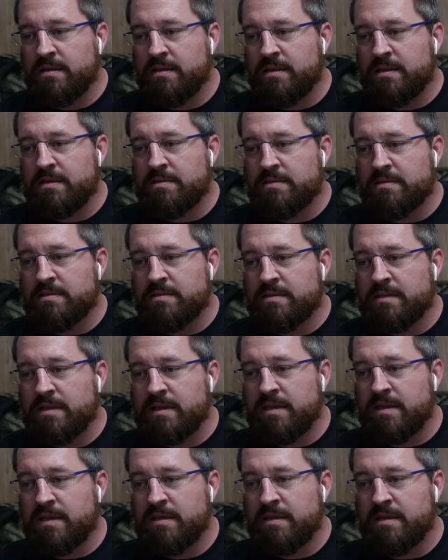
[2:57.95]
let's
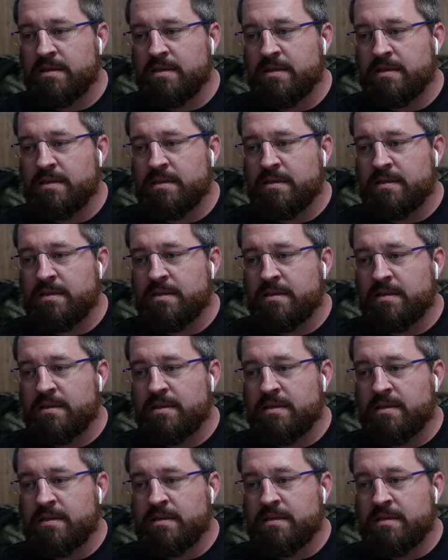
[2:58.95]
see.
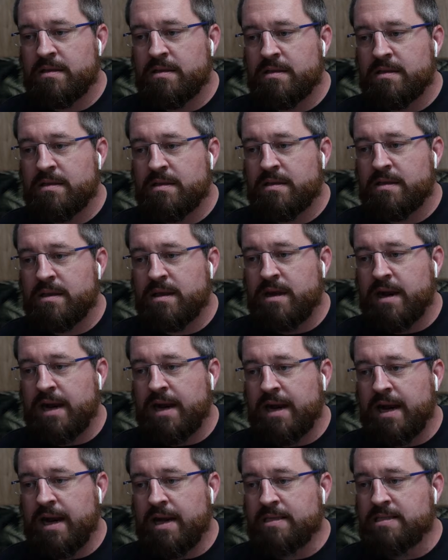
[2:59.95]
All
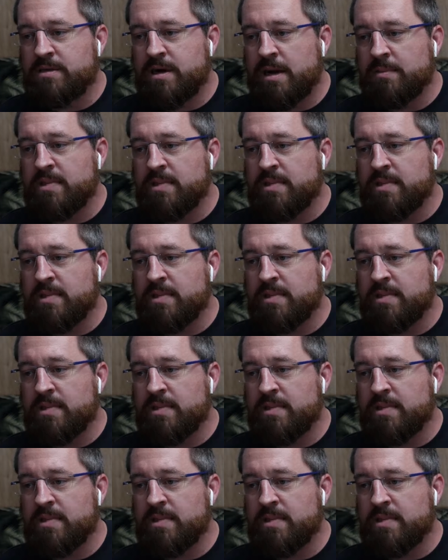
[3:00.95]
right, I dropped